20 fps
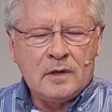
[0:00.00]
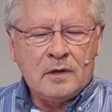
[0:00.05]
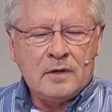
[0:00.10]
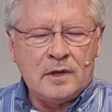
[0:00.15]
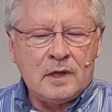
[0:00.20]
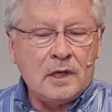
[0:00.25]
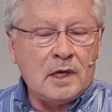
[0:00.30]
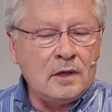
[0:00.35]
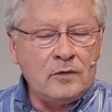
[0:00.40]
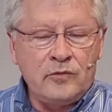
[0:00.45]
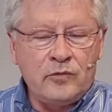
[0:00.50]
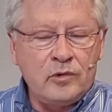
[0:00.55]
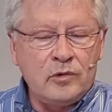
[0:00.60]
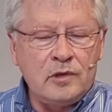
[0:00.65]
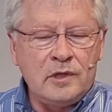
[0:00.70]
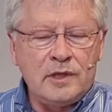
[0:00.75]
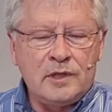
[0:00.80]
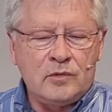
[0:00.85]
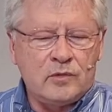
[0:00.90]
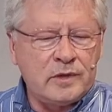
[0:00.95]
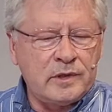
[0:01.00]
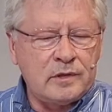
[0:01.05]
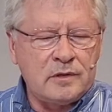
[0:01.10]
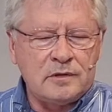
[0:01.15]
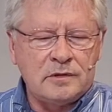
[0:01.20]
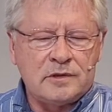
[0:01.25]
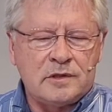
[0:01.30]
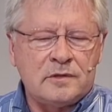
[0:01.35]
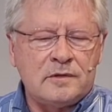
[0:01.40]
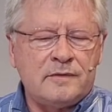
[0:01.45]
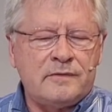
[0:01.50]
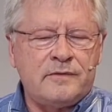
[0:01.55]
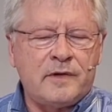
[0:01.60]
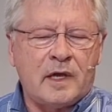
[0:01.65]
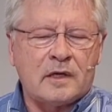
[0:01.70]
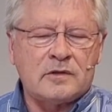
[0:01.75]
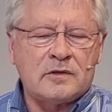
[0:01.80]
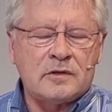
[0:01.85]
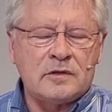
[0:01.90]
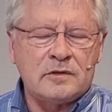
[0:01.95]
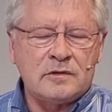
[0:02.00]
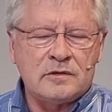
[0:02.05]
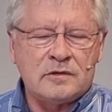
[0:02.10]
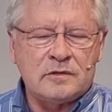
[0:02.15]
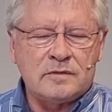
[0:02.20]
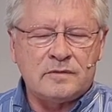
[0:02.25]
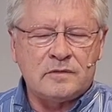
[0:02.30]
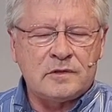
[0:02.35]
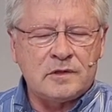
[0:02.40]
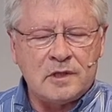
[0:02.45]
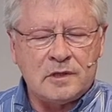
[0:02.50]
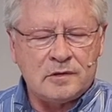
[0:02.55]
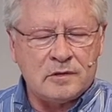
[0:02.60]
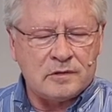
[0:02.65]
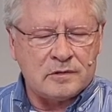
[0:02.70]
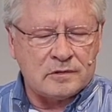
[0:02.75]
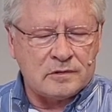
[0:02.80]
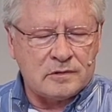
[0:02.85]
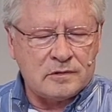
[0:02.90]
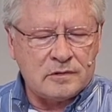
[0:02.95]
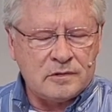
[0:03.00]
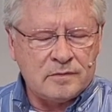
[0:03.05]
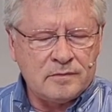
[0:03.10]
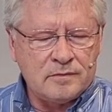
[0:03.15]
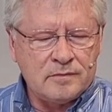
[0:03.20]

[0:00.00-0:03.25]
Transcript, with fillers: the unruly wills and affections of sinners.